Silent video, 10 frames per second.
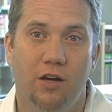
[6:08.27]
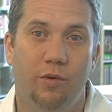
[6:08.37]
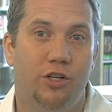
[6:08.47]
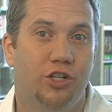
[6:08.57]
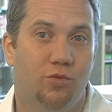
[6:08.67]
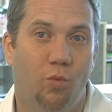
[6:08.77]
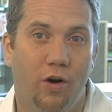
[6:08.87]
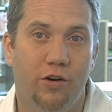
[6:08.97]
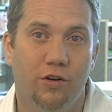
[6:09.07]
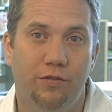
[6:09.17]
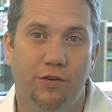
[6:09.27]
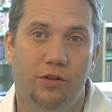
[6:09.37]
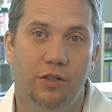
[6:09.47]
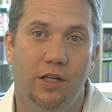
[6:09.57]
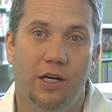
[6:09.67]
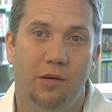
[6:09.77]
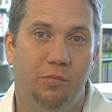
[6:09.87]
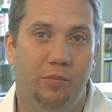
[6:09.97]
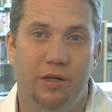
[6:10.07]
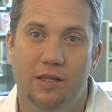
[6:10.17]
which is wonderful,
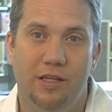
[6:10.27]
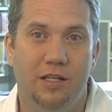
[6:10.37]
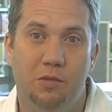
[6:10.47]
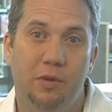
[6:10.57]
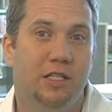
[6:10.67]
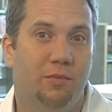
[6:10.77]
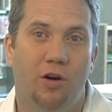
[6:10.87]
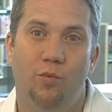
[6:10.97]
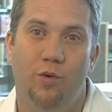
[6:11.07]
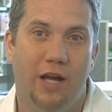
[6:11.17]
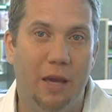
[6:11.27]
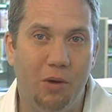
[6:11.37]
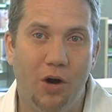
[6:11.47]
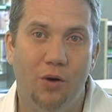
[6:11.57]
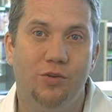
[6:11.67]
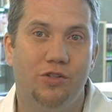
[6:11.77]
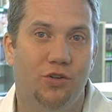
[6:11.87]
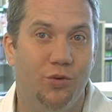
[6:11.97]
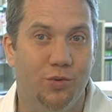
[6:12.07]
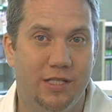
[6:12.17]
but it depends upon when I post,
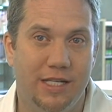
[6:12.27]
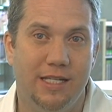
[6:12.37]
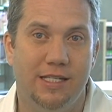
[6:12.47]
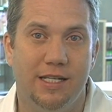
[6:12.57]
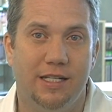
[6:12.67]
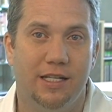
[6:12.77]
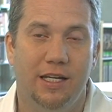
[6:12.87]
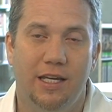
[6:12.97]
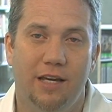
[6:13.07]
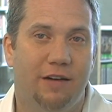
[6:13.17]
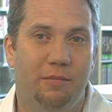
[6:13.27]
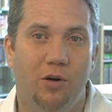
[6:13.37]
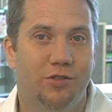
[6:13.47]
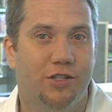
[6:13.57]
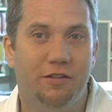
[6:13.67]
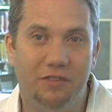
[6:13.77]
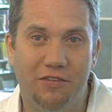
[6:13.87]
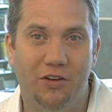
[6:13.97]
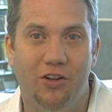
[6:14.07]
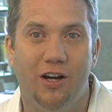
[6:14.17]
who sees it. If I post it at
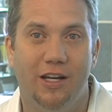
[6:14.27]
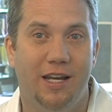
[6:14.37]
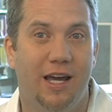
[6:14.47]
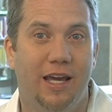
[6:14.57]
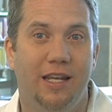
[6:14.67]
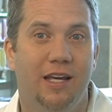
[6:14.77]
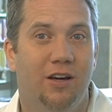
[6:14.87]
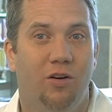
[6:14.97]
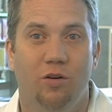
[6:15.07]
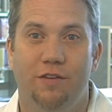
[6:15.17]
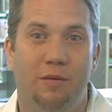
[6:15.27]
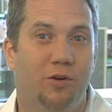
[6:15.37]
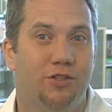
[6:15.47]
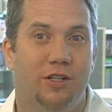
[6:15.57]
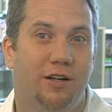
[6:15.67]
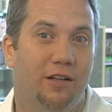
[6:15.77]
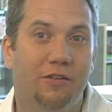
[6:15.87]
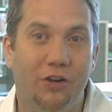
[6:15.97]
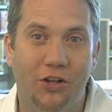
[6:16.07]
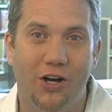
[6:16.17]
5 o'clock at night, or if I post it at
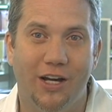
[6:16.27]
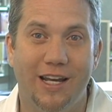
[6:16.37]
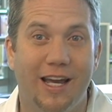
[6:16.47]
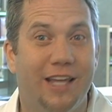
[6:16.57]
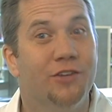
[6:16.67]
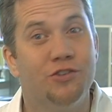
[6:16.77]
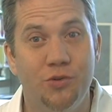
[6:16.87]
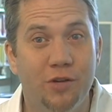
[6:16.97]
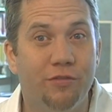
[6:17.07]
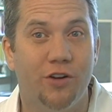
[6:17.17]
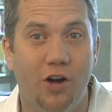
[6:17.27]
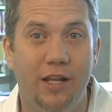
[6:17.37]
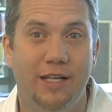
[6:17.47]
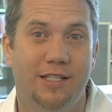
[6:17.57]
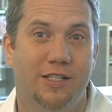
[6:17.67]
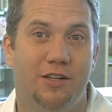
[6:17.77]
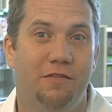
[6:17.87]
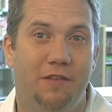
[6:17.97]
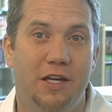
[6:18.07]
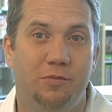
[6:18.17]
11 o'clock at night, there's two different audiences
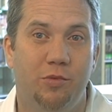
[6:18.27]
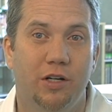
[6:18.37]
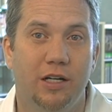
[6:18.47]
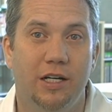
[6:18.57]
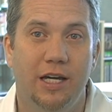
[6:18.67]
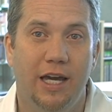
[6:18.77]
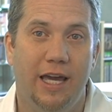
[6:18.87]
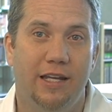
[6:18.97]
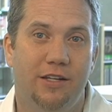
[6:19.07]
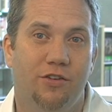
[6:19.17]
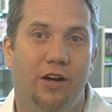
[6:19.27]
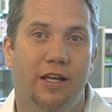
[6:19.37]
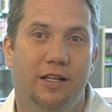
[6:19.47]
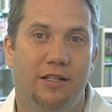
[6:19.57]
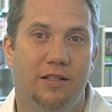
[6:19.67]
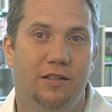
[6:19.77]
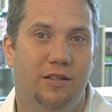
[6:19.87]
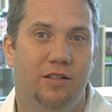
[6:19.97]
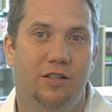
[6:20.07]
on Facebook, and to try and